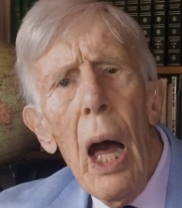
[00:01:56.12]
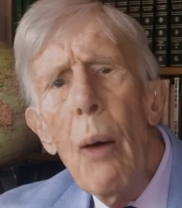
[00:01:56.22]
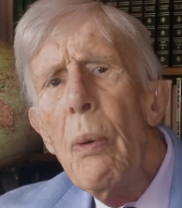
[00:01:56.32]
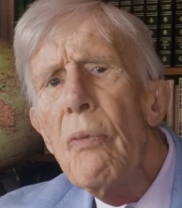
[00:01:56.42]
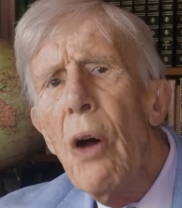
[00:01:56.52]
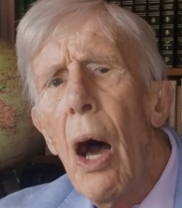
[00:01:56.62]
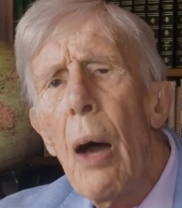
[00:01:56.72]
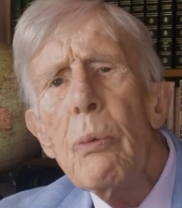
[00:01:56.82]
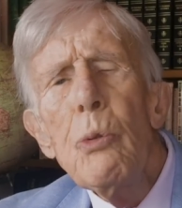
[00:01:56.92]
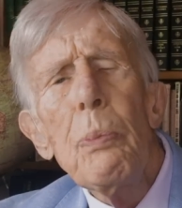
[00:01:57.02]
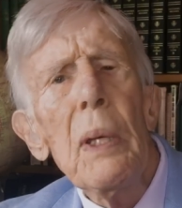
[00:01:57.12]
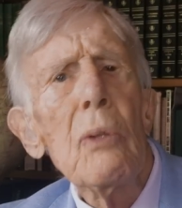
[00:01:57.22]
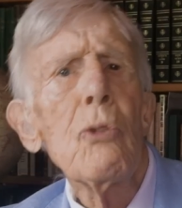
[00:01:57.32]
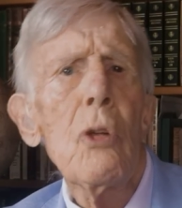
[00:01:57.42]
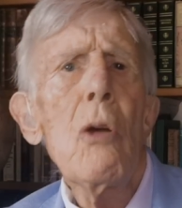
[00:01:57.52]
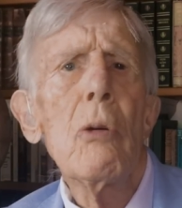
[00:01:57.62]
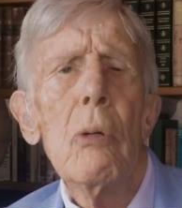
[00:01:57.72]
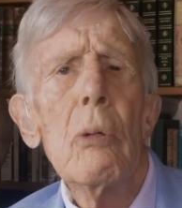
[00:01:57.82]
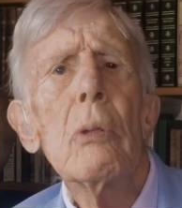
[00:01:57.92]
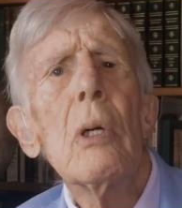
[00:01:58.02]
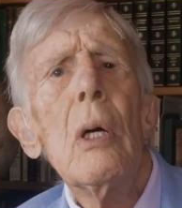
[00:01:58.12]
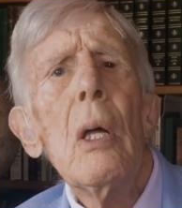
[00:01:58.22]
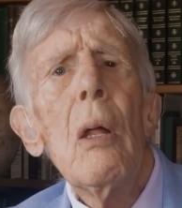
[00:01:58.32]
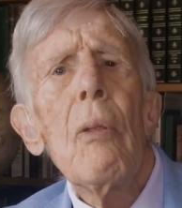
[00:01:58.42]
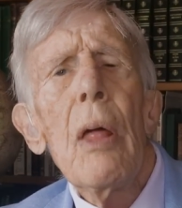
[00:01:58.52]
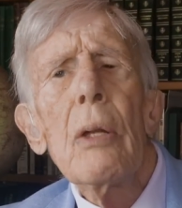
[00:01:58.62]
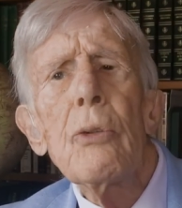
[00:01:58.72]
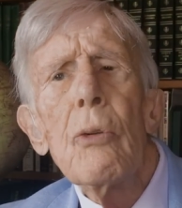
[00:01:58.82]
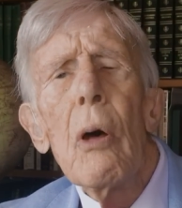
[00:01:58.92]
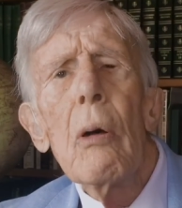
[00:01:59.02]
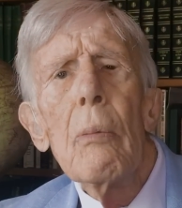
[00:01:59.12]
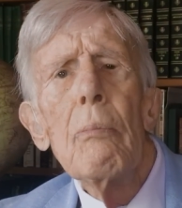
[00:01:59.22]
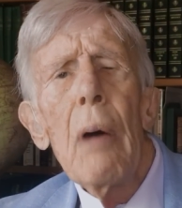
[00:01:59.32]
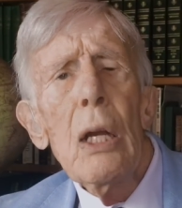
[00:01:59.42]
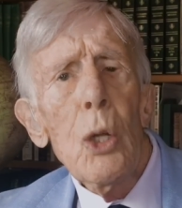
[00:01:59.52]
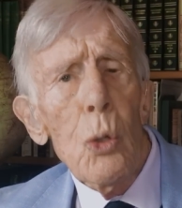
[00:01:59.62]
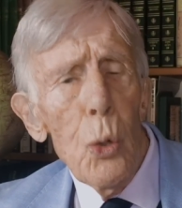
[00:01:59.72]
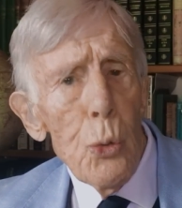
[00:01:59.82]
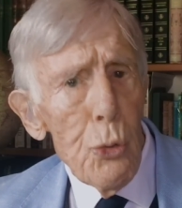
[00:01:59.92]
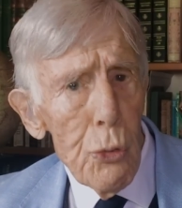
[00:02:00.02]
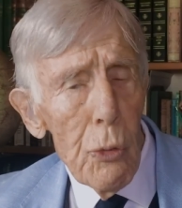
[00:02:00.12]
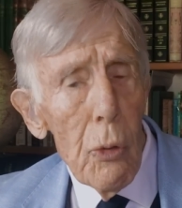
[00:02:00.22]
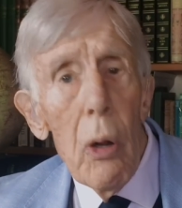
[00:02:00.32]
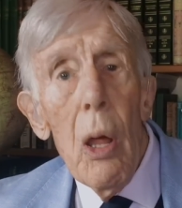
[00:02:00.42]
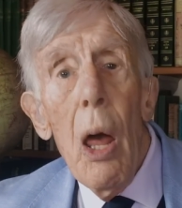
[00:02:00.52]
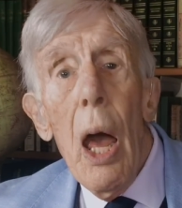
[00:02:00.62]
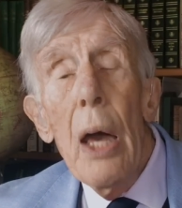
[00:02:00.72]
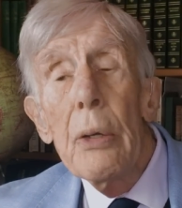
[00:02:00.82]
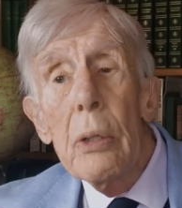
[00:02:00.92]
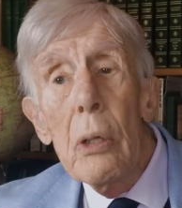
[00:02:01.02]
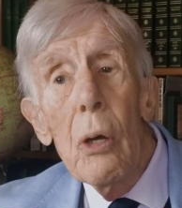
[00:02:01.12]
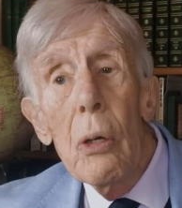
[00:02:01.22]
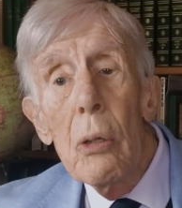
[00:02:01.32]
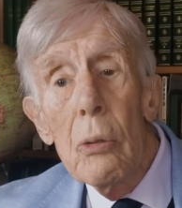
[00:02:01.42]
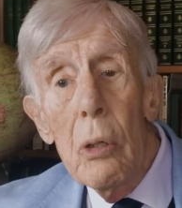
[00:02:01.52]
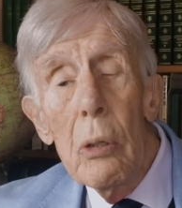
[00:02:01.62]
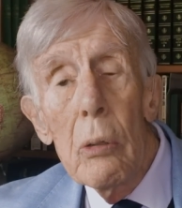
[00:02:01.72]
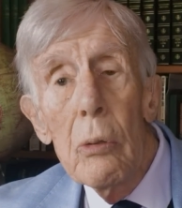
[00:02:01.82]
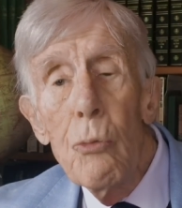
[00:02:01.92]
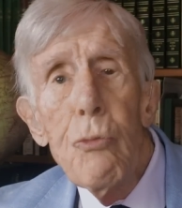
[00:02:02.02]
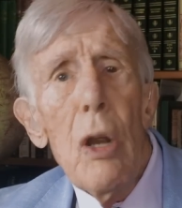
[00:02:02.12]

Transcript: However, I was being told that uh, malocclusion had occurred in a